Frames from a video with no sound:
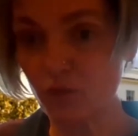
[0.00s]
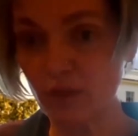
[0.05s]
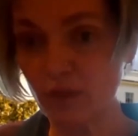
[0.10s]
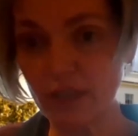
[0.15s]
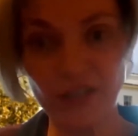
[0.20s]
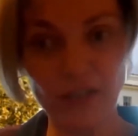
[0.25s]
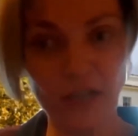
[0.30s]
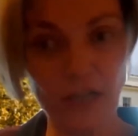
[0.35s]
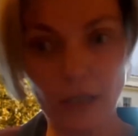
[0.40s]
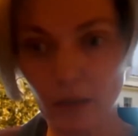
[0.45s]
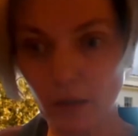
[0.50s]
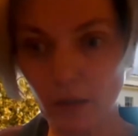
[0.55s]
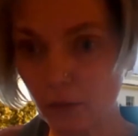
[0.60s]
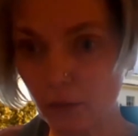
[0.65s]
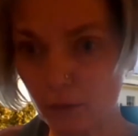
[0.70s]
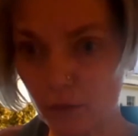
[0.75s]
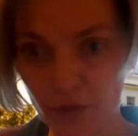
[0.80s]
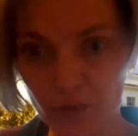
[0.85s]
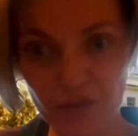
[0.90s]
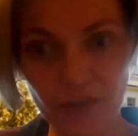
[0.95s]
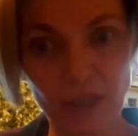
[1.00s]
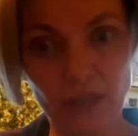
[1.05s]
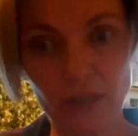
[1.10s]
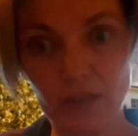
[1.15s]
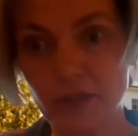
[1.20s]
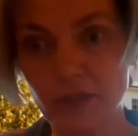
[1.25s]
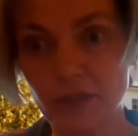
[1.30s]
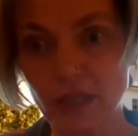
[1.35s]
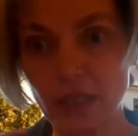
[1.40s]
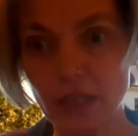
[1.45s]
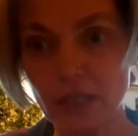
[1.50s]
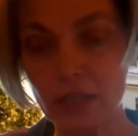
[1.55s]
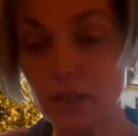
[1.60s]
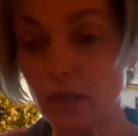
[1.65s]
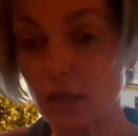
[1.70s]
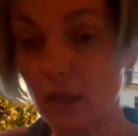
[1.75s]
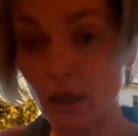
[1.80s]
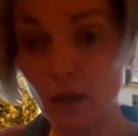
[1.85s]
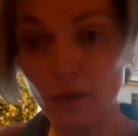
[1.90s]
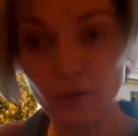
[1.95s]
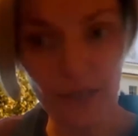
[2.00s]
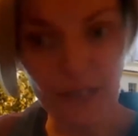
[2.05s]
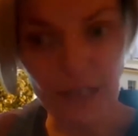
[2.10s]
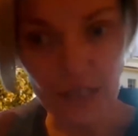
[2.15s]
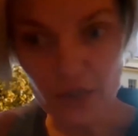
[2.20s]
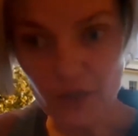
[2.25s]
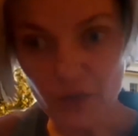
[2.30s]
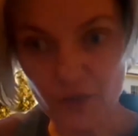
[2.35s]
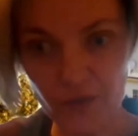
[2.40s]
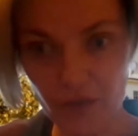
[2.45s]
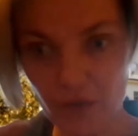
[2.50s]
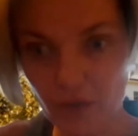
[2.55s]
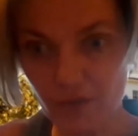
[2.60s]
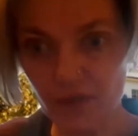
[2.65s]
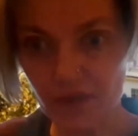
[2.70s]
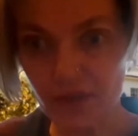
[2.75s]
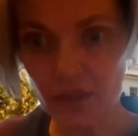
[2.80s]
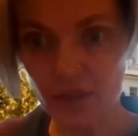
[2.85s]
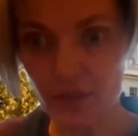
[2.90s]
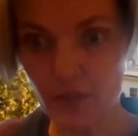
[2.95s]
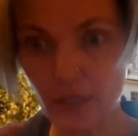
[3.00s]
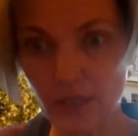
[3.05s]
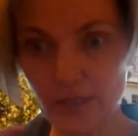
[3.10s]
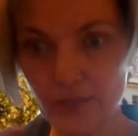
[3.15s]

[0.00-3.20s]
retail, utilities, financial services,